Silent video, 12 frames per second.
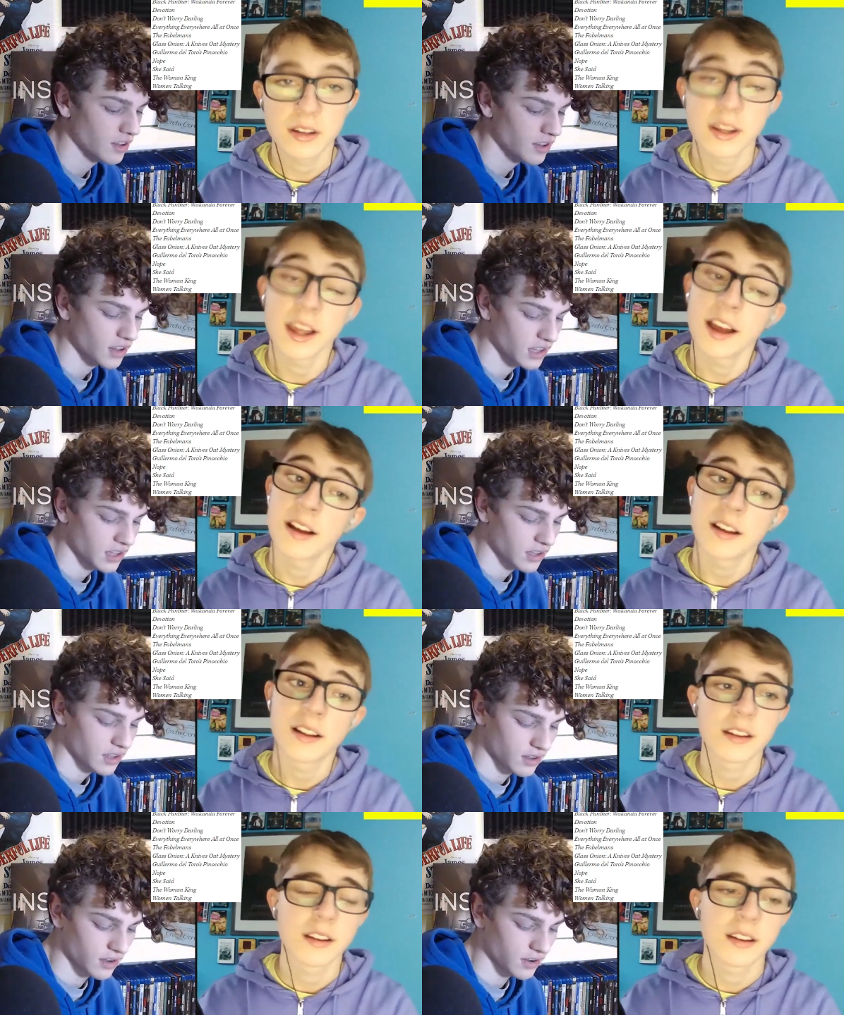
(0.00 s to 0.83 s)
Speaker 1: Yeah.
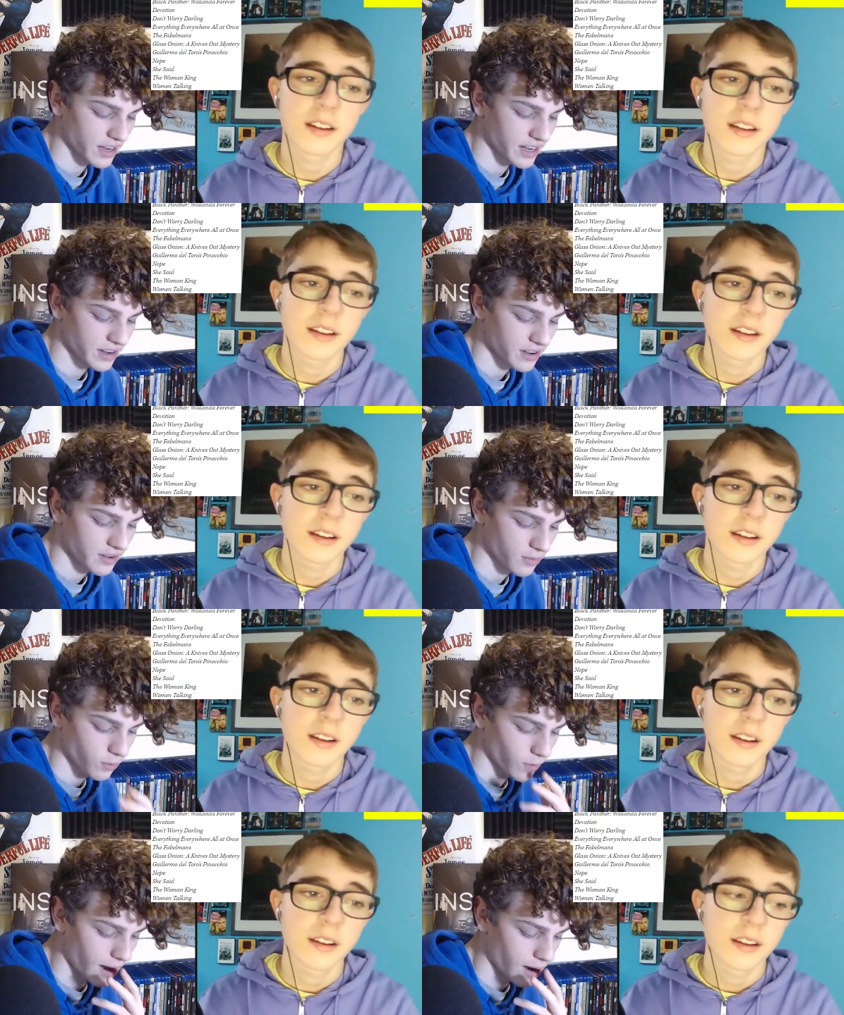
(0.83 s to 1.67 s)
Okay.
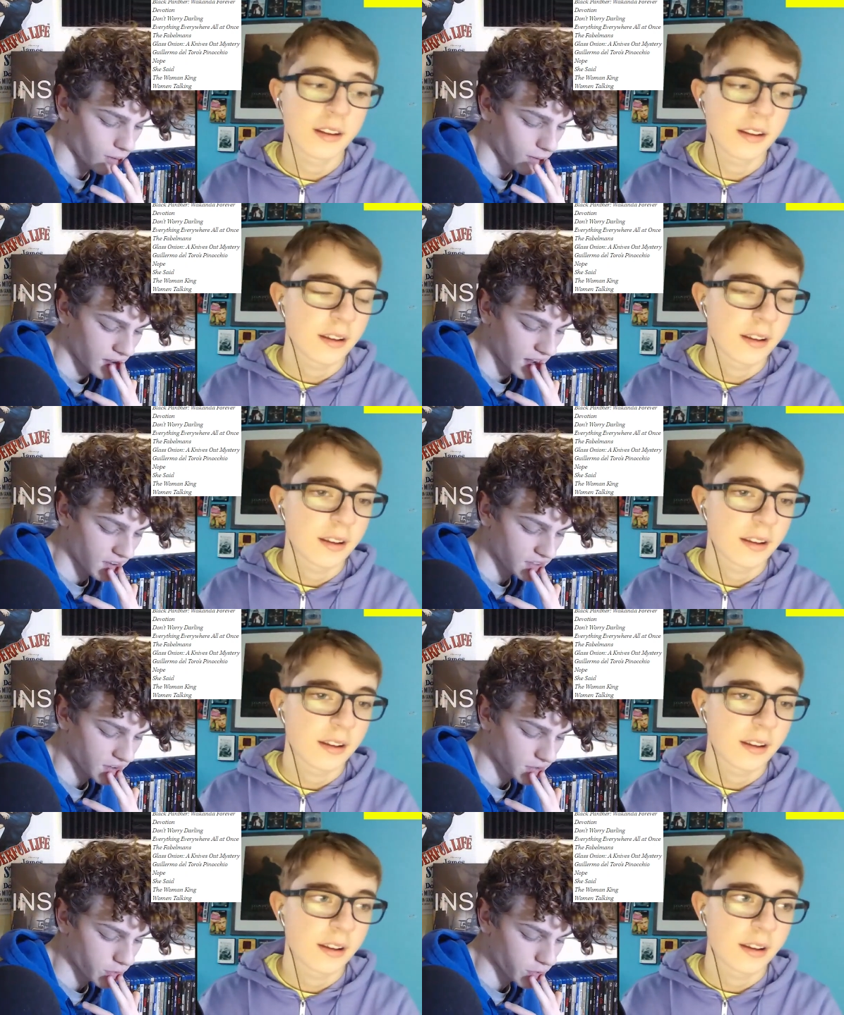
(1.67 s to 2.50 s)
Wow.
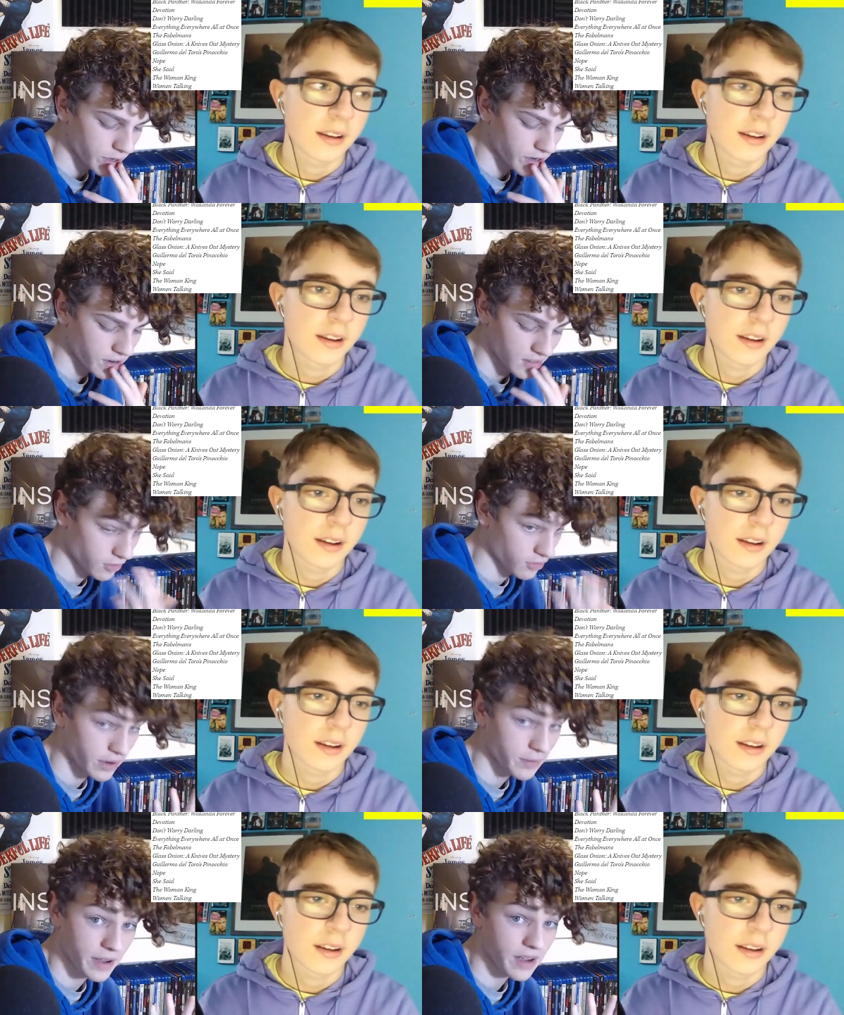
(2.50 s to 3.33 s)
Everything everywhere.
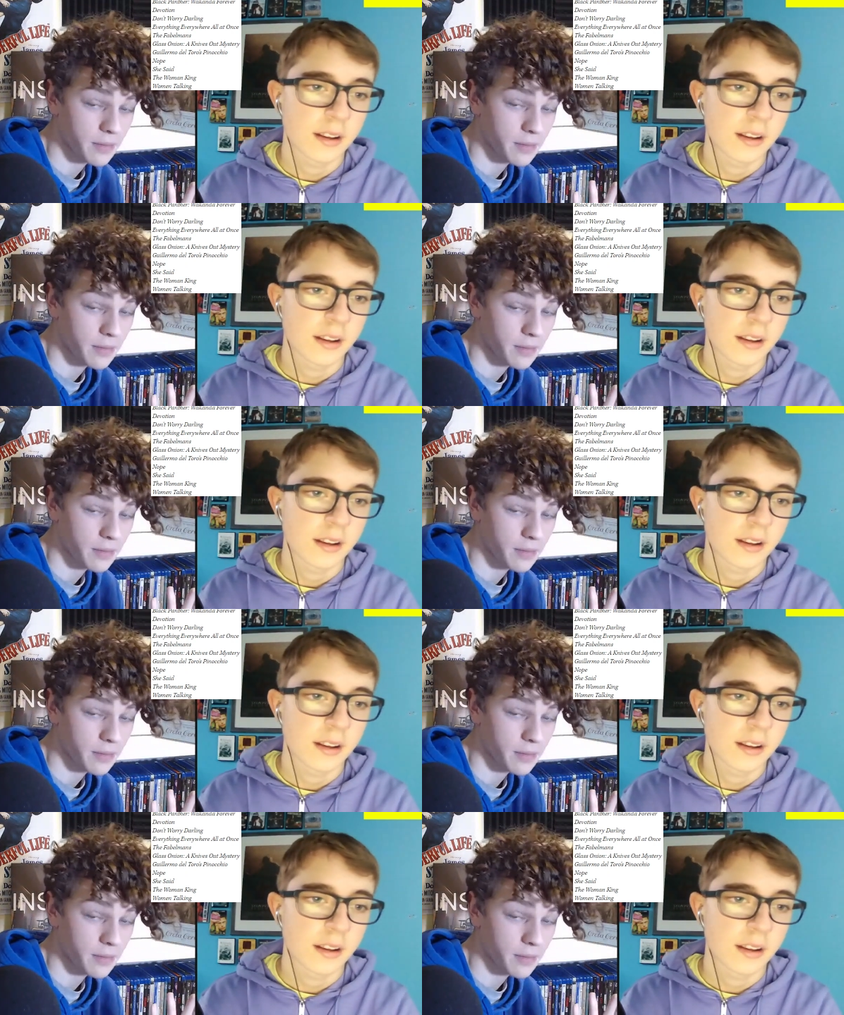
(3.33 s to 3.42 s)
Great pick,